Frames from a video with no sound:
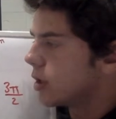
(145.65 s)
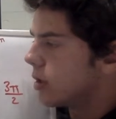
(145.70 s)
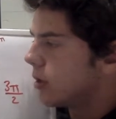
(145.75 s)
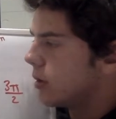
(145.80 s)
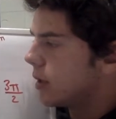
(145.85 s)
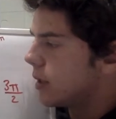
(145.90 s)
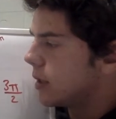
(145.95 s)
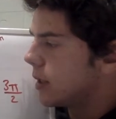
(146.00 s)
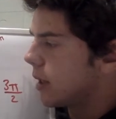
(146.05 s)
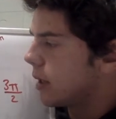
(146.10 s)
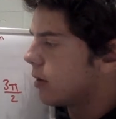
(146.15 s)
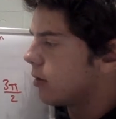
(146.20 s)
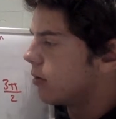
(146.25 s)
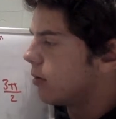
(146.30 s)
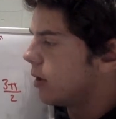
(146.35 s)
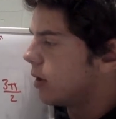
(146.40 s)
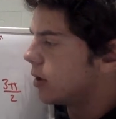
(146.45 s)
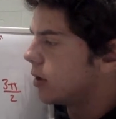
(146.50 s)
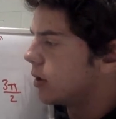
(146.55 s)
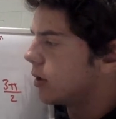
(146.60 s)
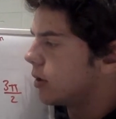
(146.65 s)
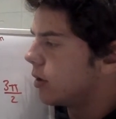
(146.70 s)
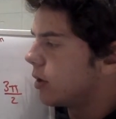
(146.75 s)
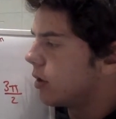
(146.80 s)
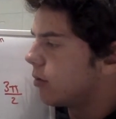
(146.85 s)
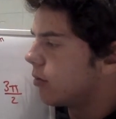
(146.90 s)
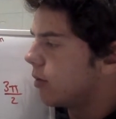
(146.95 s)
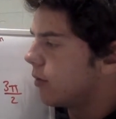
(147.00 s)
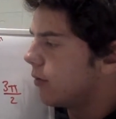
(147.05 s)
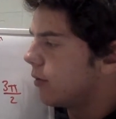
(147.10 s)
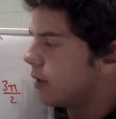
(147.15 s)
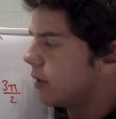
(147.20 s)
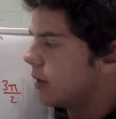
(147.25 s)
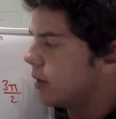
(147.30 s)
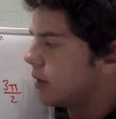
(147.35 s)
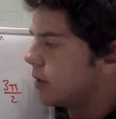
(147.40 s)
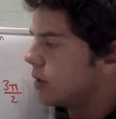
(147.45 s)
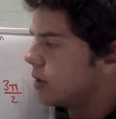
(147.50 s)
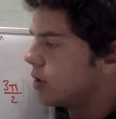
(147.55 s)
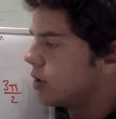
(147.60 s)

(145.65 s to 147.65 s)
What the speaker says: So in the second quadrant, the equivalent is